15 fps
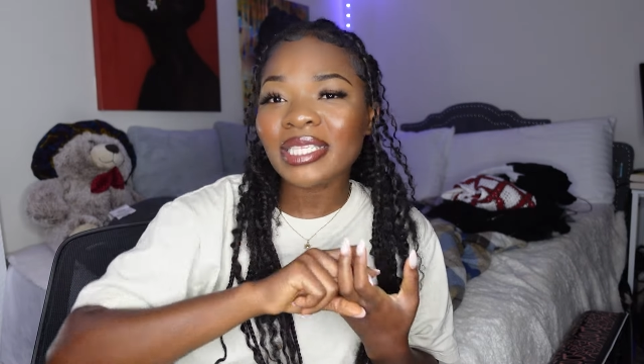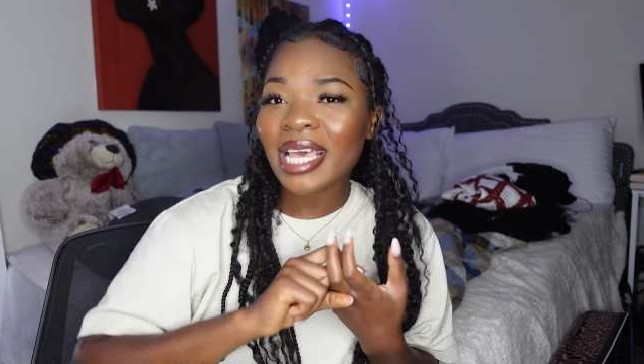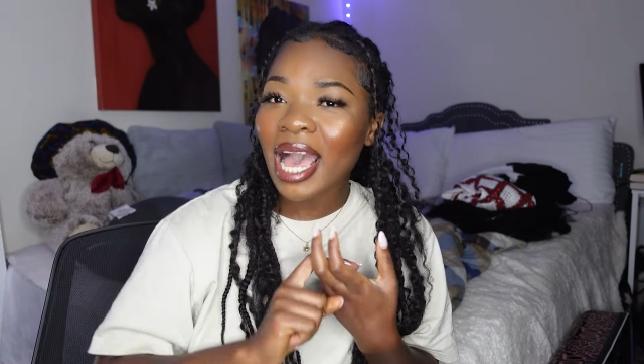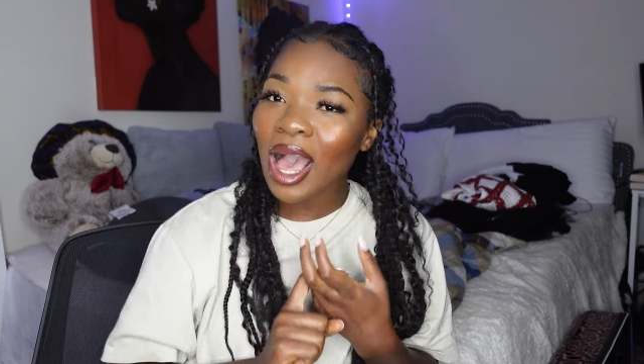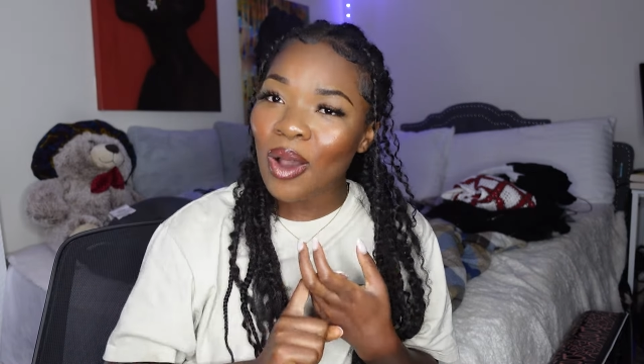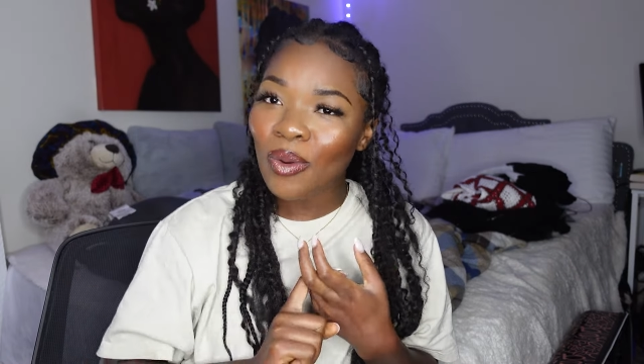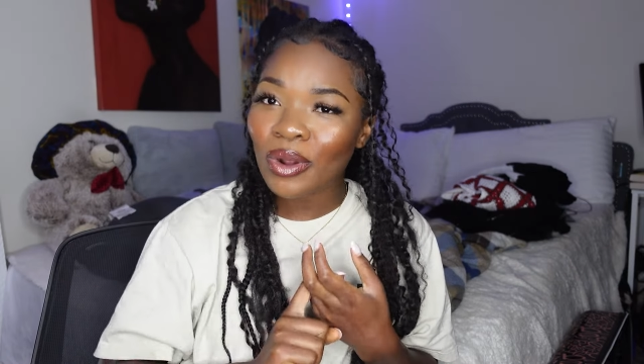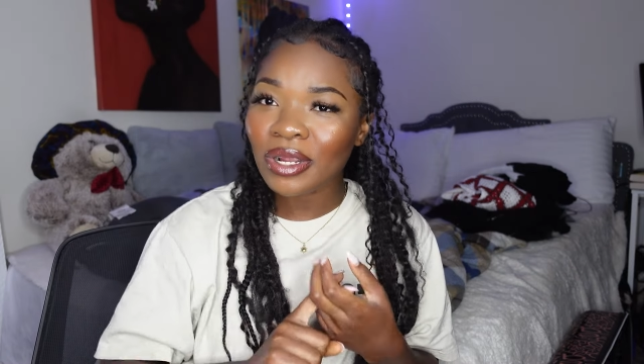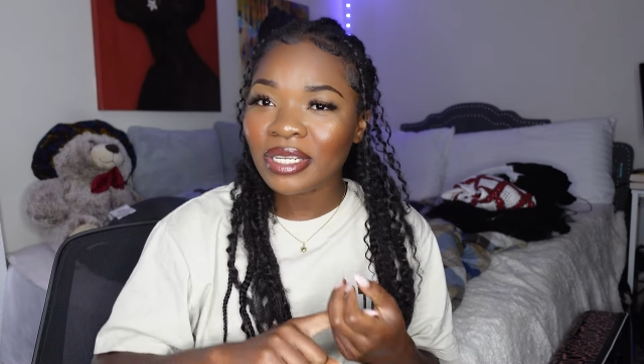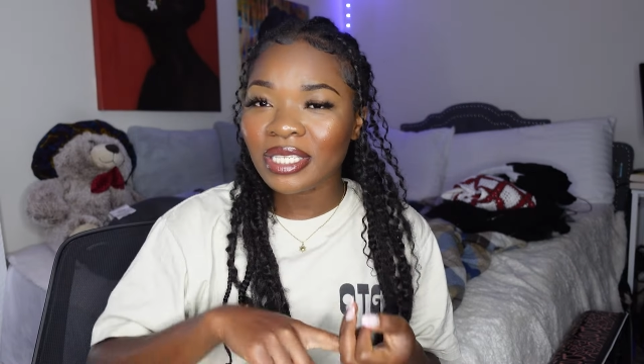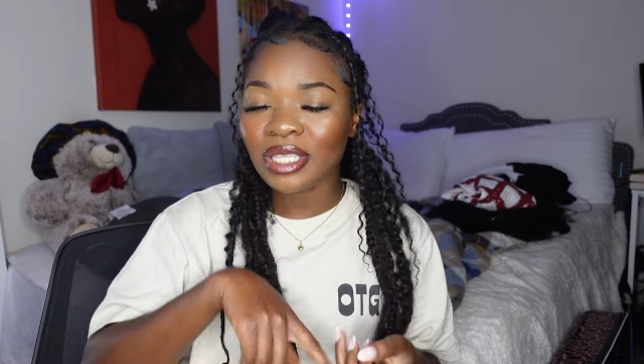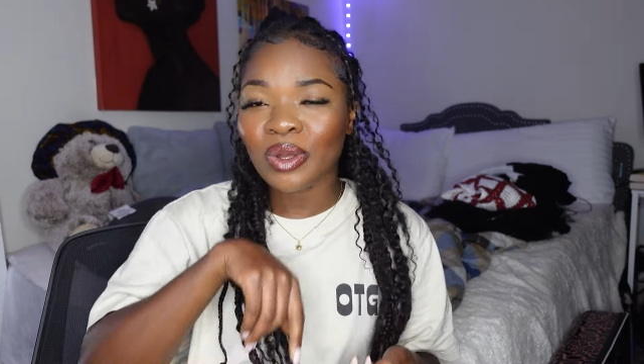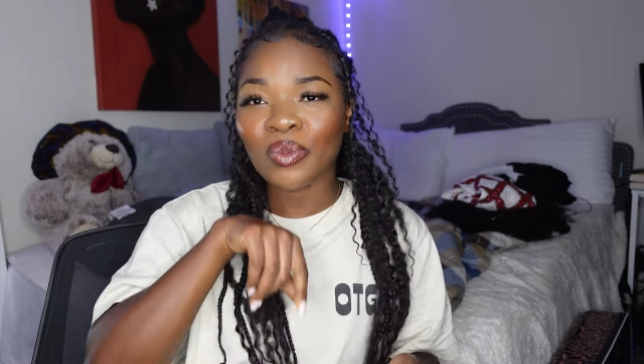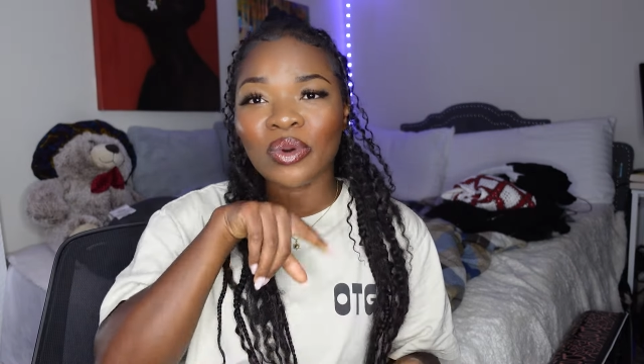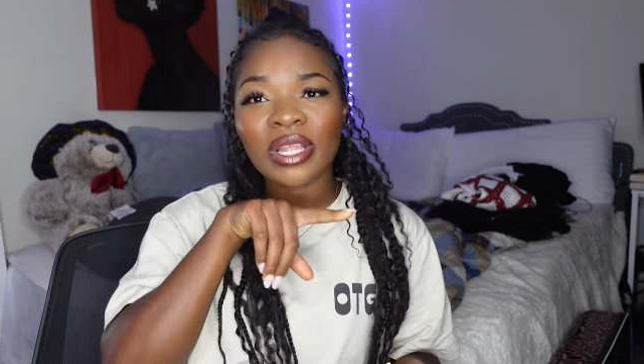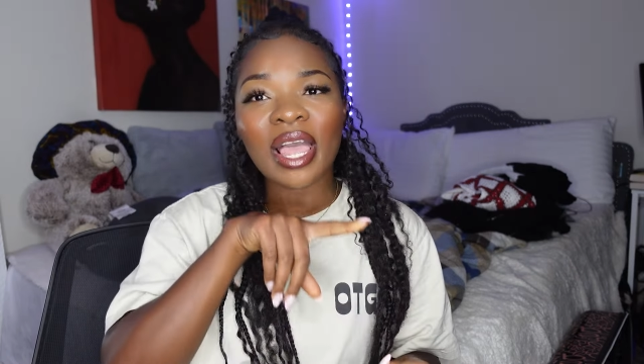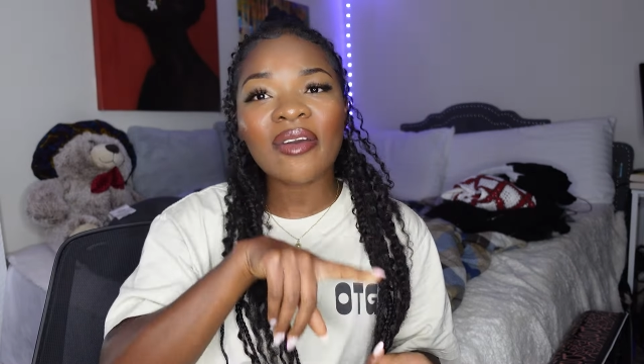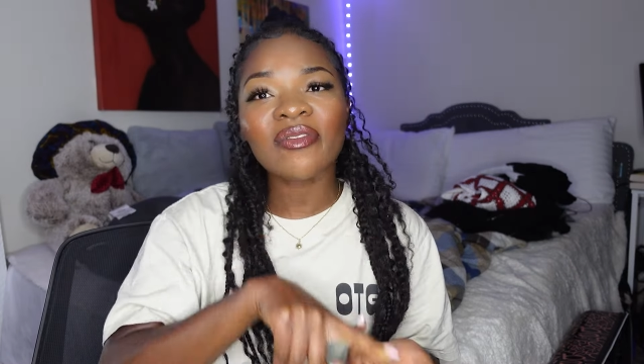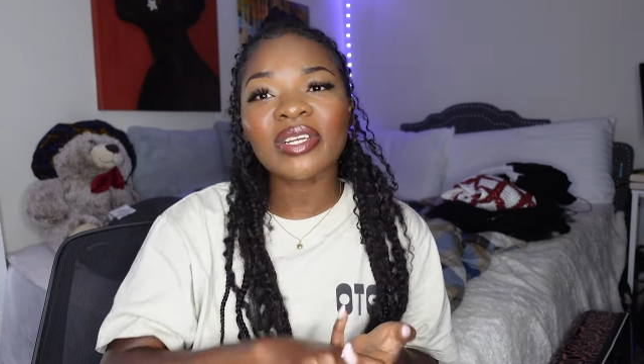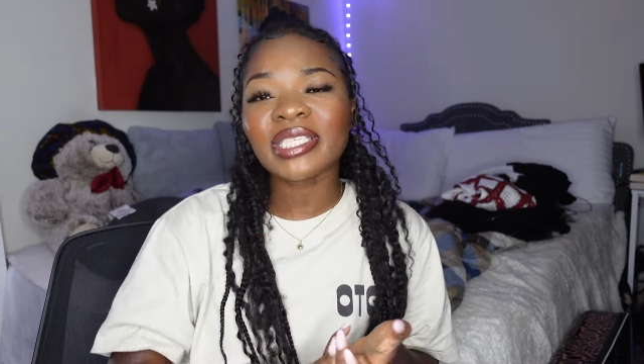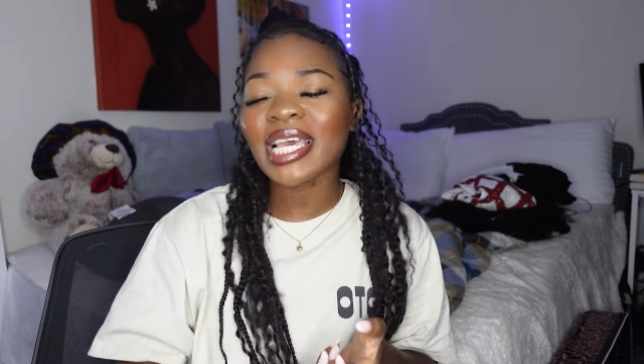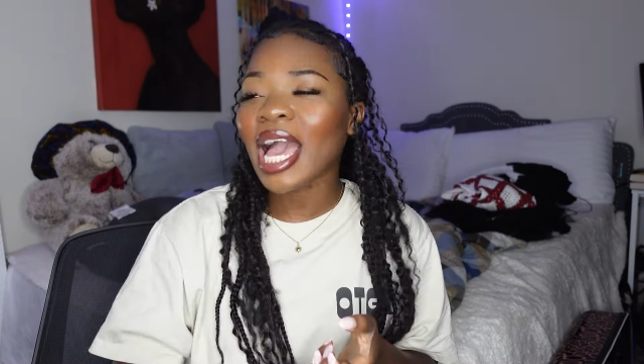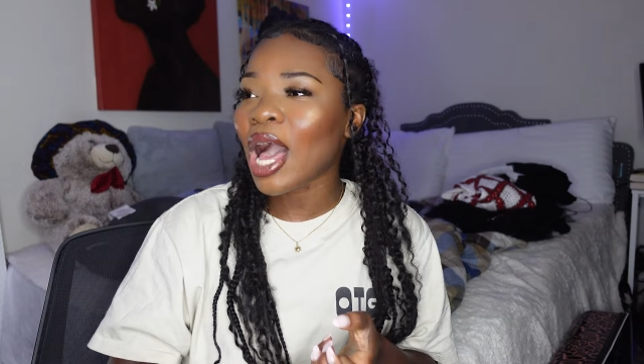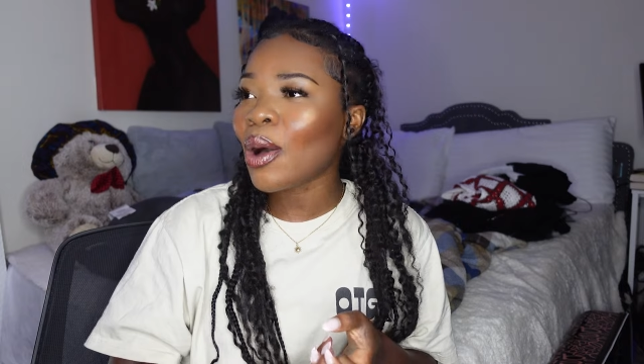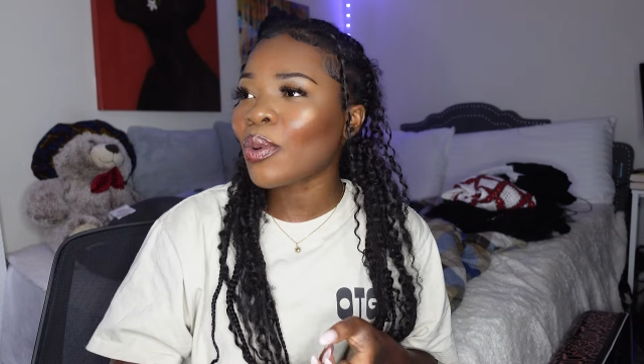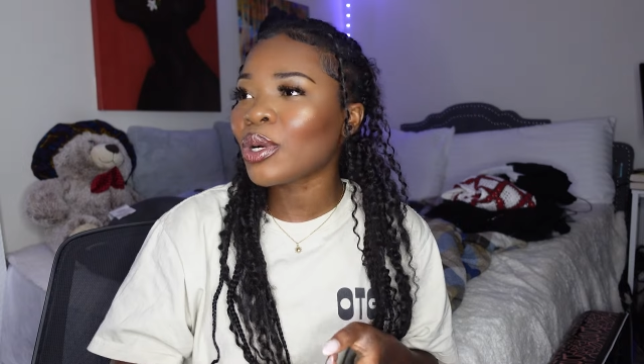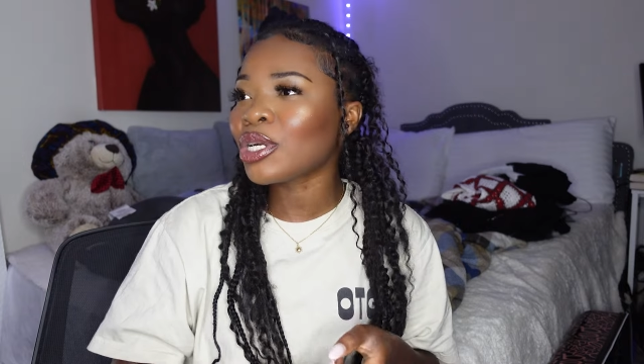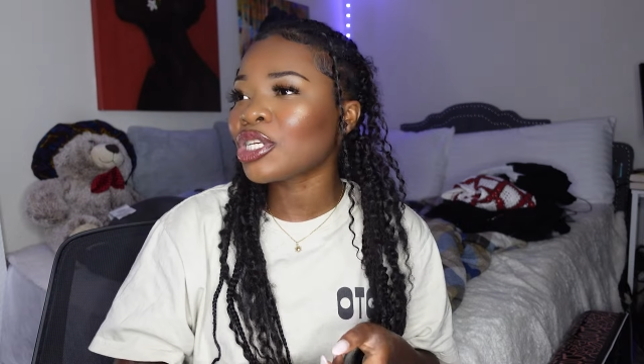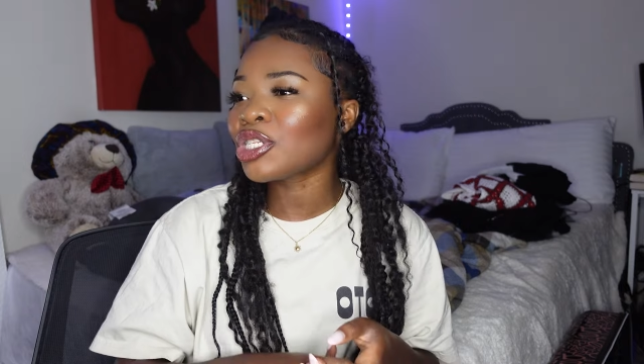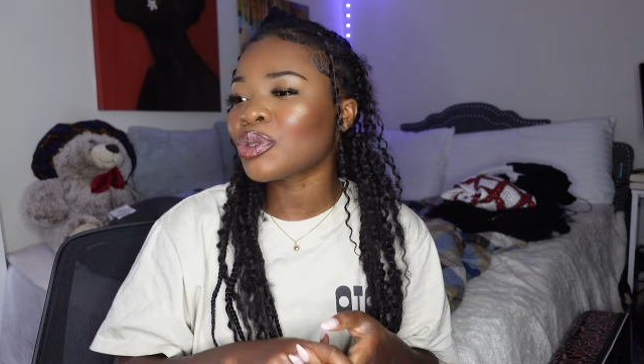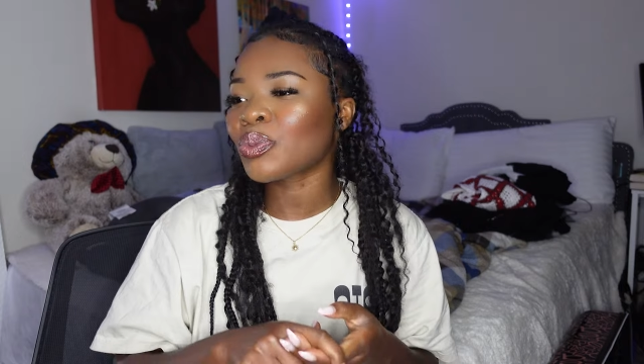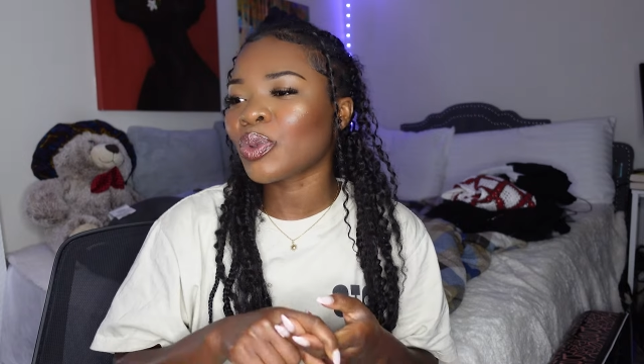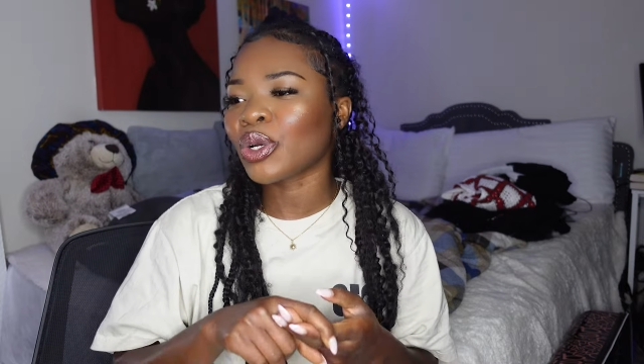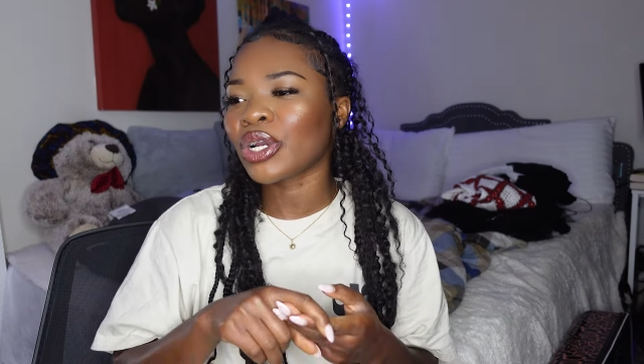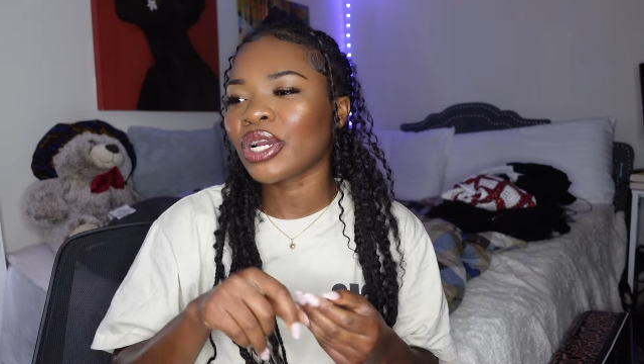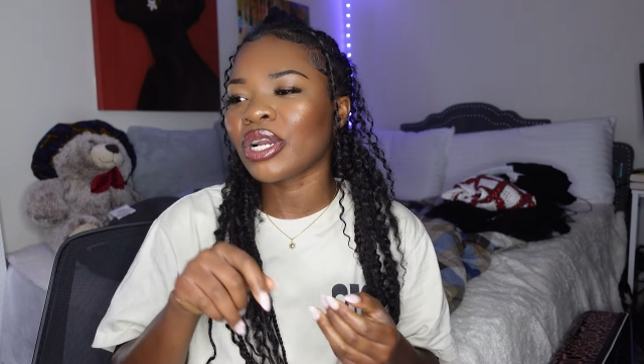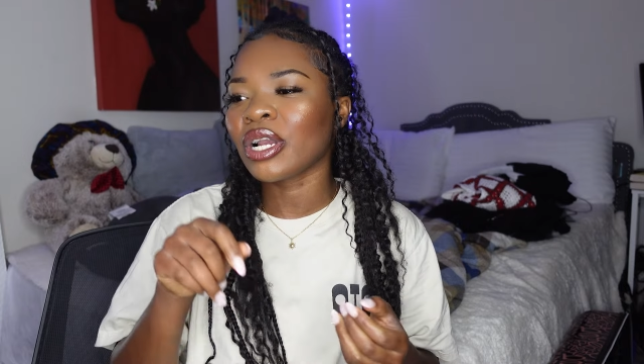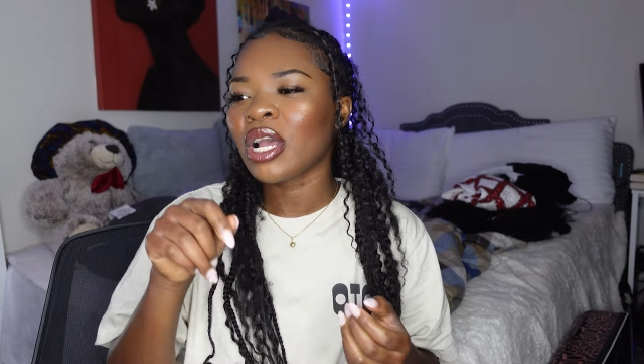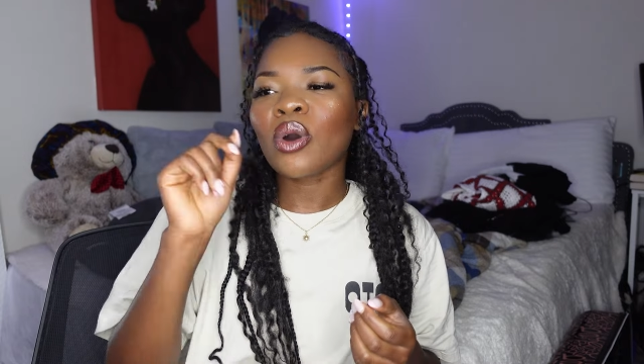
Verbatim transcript: Towers and the whatever towers were